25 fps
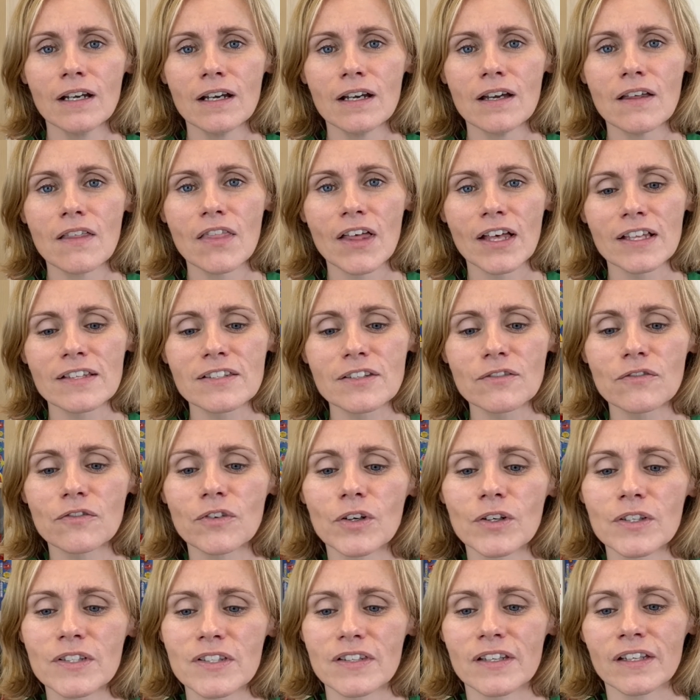That's the
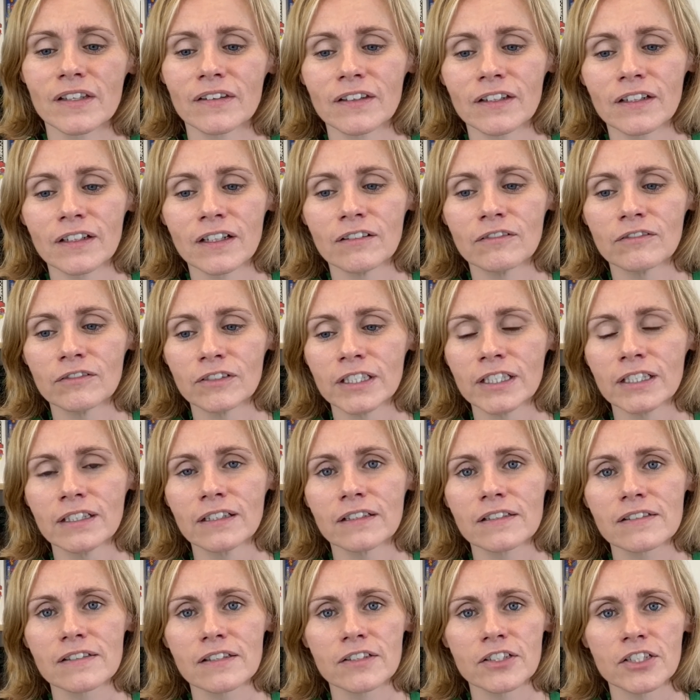first thing that I really
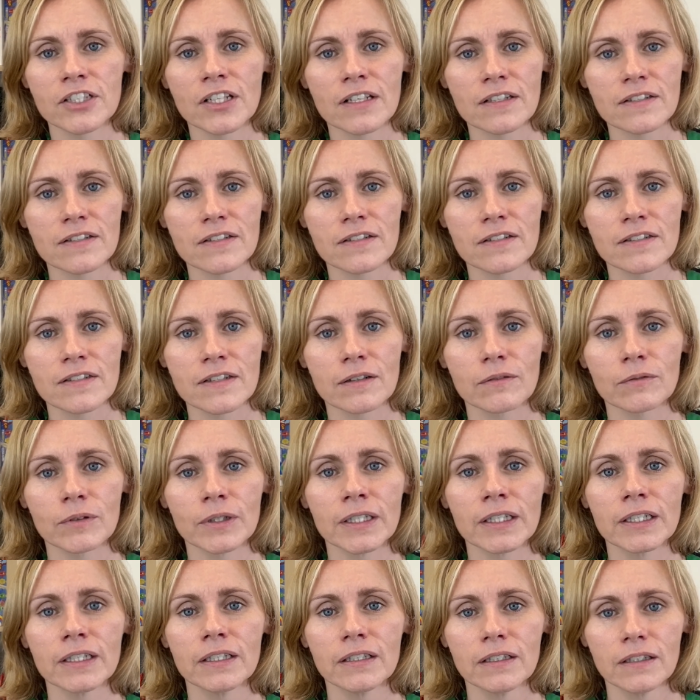suggest, is that
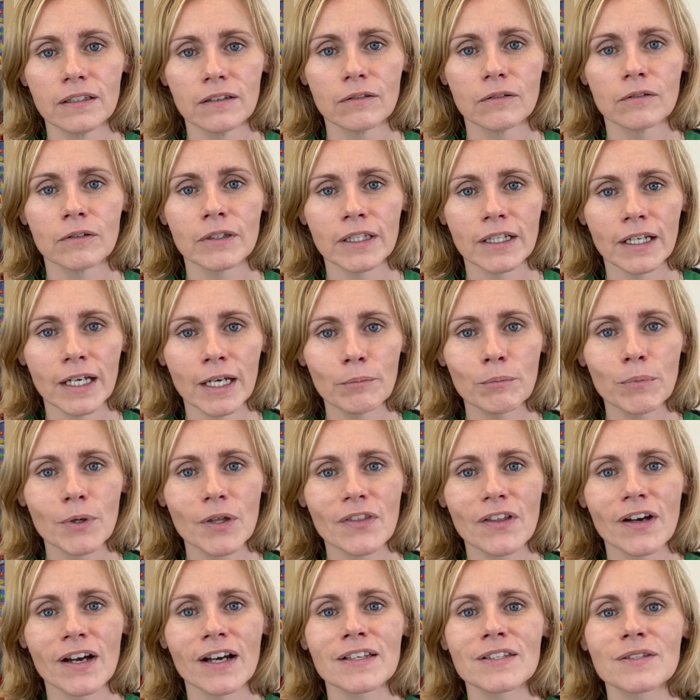we
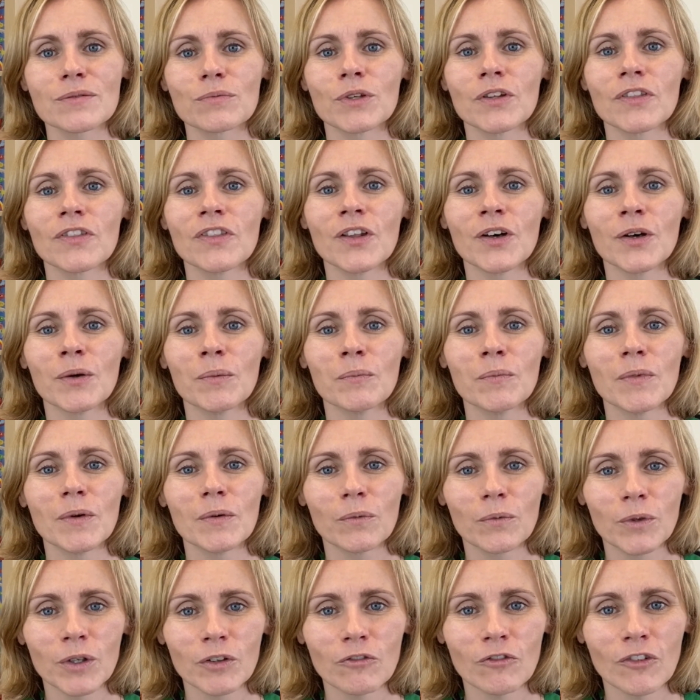empathise with them,
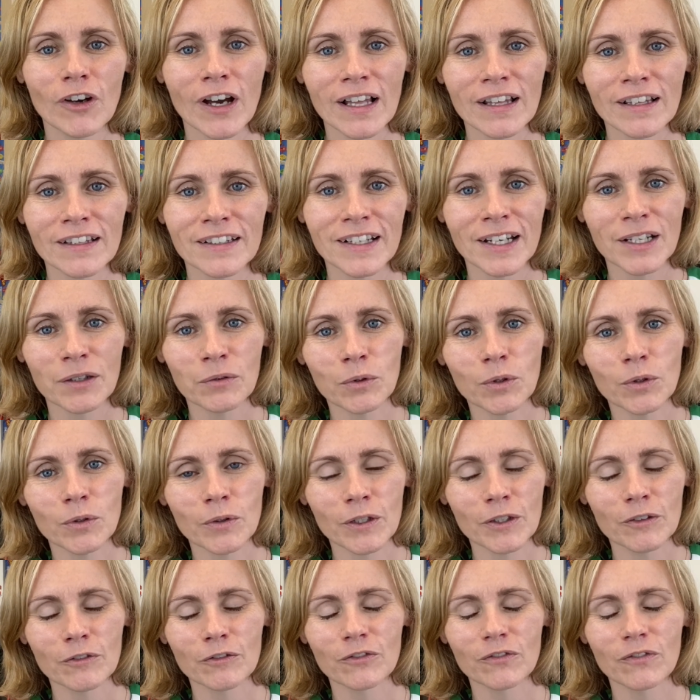we validate what
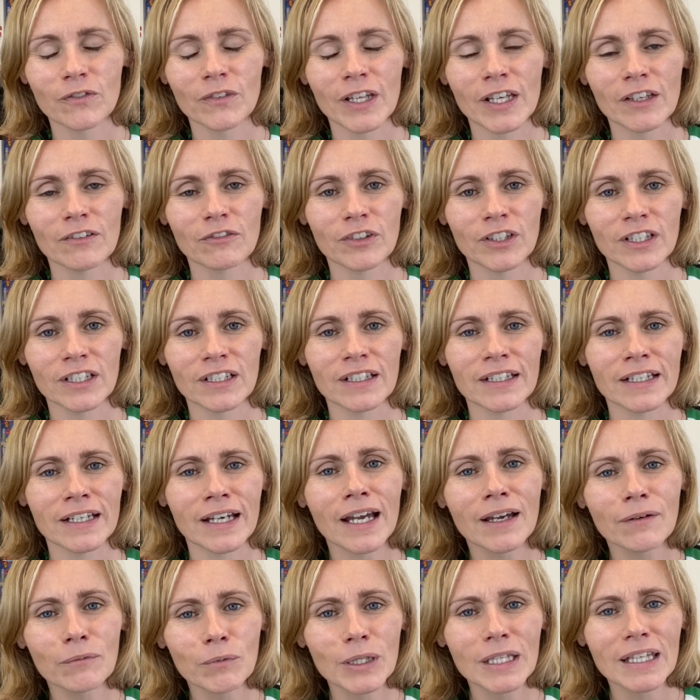they're feeling,
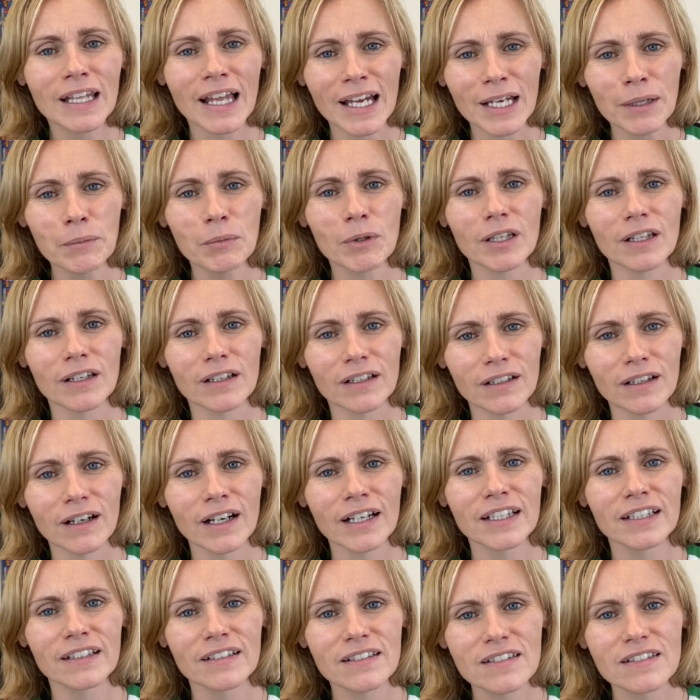and we label it. I
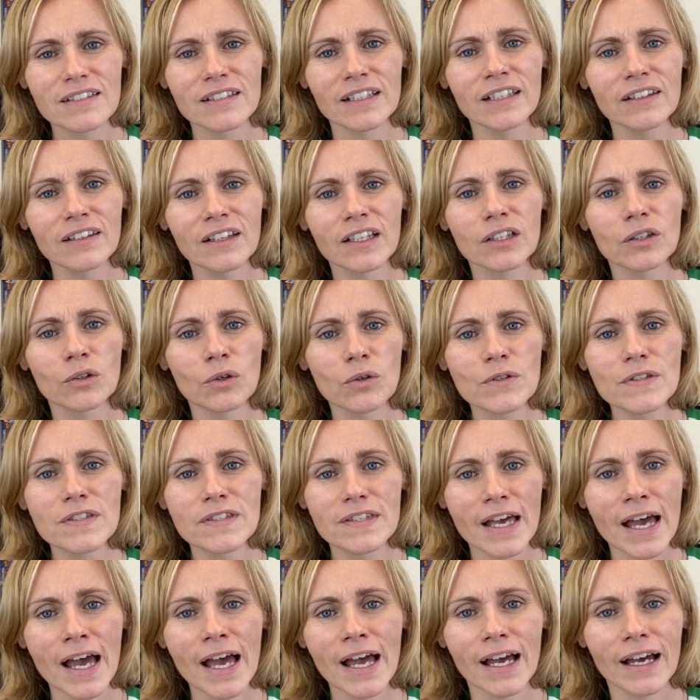can see that you're
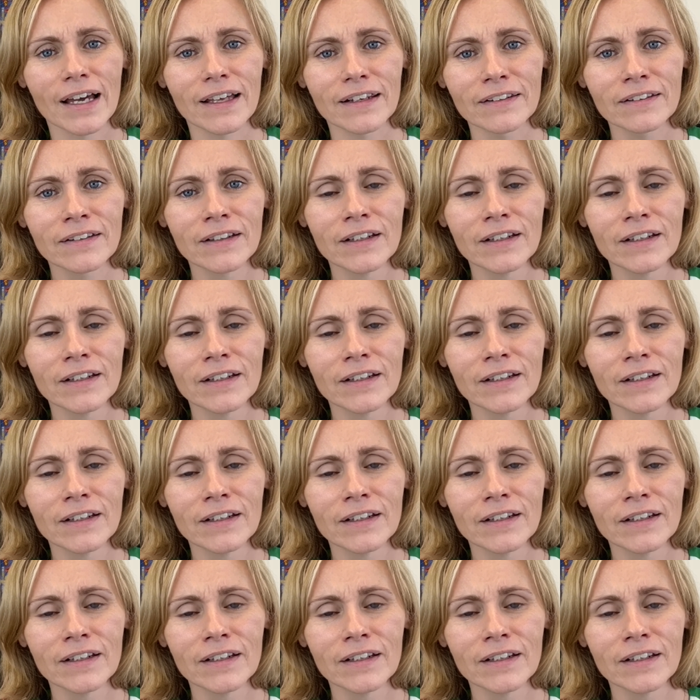sad.